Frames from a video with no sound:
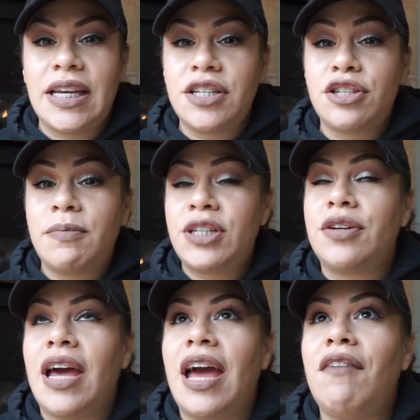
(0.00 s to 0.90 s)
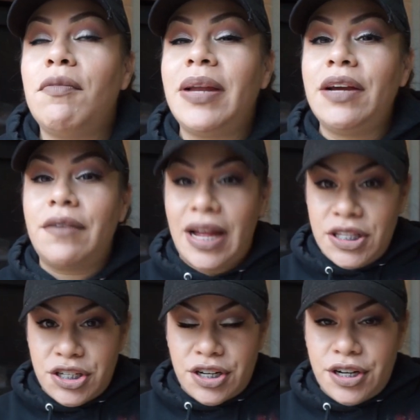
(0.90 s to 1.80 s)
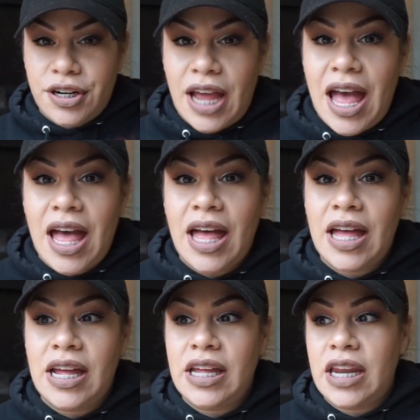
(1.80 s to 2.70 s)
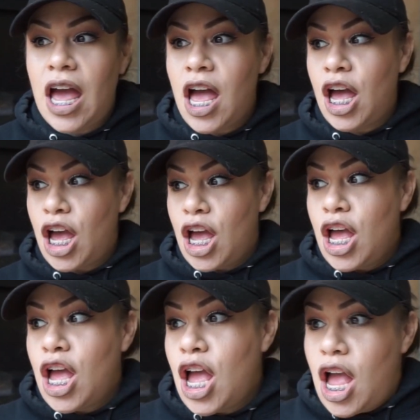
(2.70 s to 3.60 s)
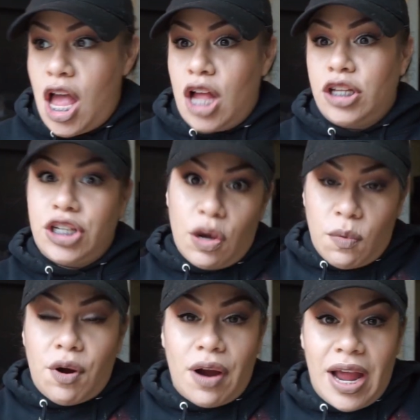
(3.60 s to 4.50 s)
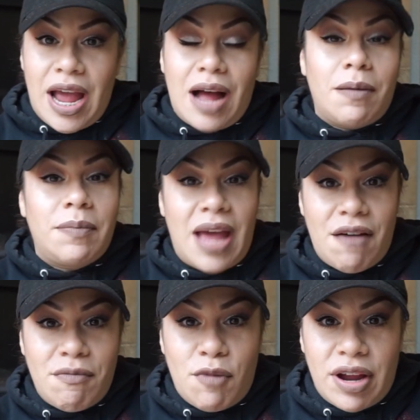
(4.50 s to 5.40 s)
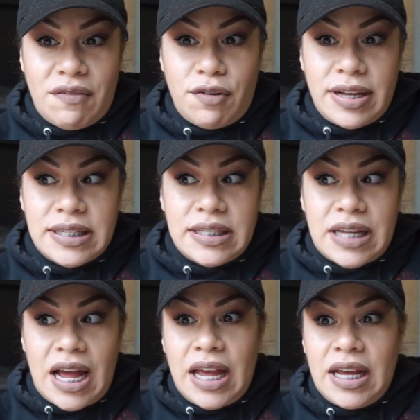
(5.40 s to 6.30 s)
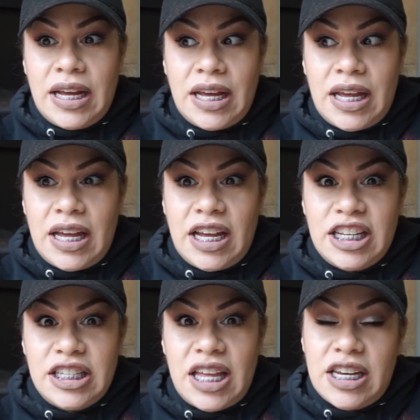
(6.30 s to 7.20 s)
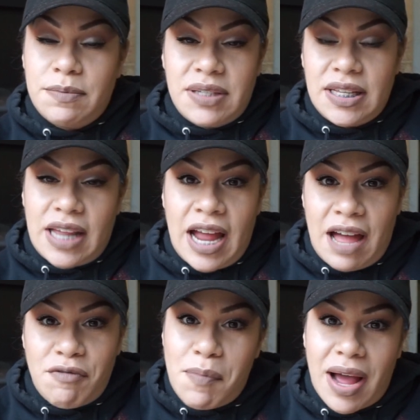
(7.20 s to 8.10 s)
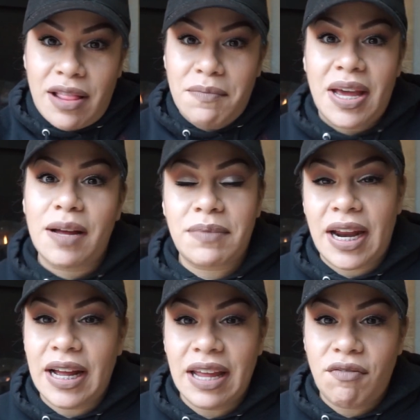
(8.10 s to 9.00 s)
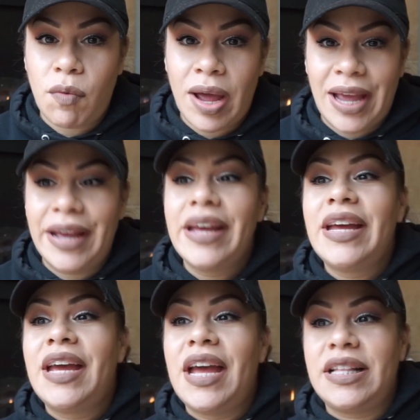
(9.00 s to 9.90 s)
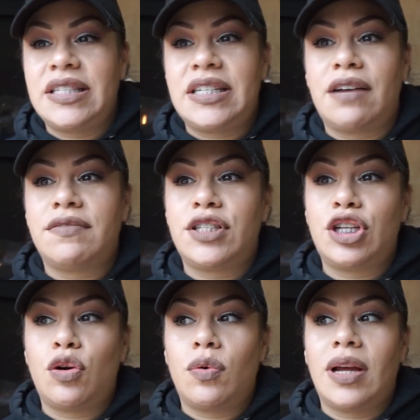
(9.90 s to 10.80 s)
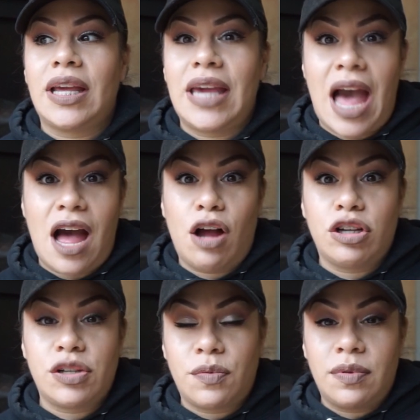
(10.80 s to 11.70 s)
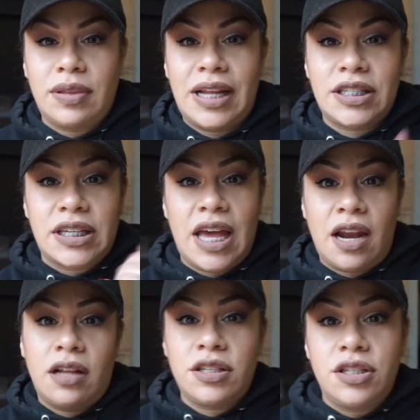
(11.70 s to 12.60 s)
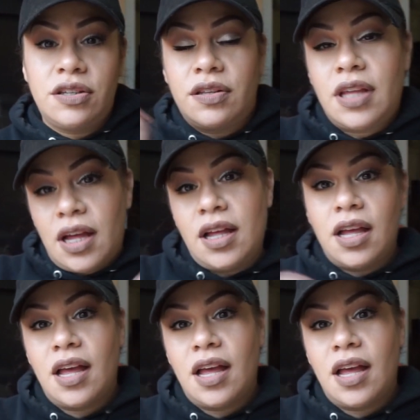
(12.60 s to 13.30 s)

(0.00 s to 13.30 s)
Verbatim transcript: you so much to everybody who entered, and don't worry, I'll be having more giveaways, because I end up seeing that I have a pile of makeup that I can give away and stuff. So yeah, so let's get on to the